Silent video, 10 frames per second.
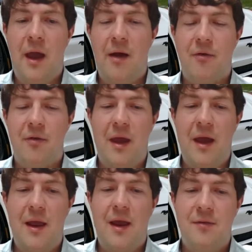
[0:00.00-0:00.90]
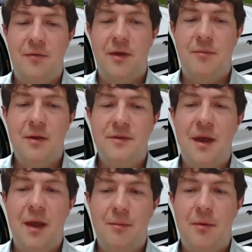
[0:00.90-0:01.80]
However, that and the
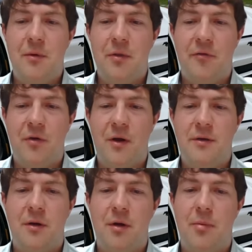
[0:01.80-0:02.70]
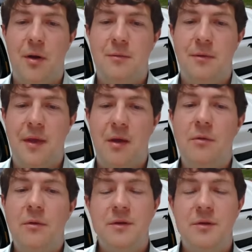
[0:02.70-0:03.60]
Mustang emblem on the front are probably the
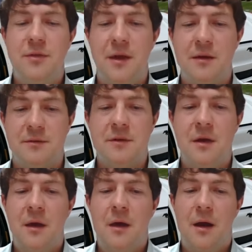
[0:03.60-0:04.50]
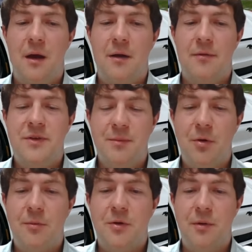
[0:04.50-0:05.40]
only two things
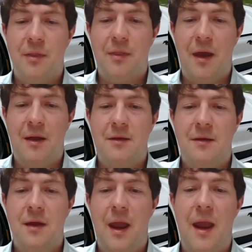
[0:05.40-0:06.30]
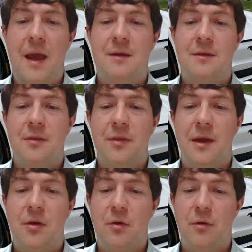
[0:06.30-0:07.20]
similar between that and
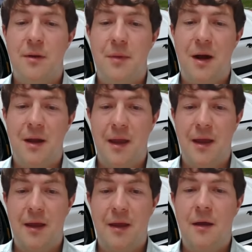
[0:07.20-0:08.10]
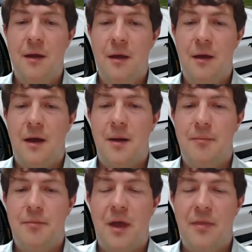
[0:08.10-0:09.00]
the current Mach-E.
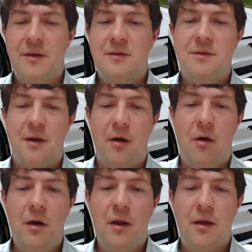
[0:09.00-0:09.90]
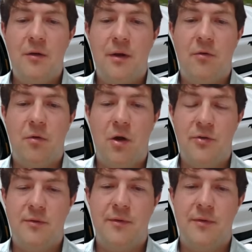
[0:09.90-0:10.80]
Now, this is an all-electric
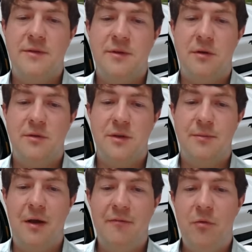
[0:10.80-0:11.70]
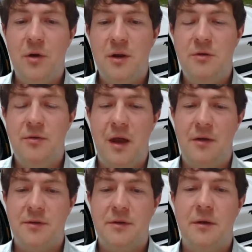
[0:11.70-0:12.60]
crossover that starts at about
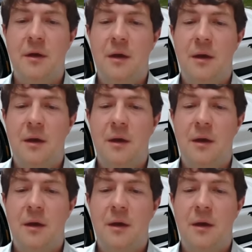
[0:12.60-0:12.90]
42,000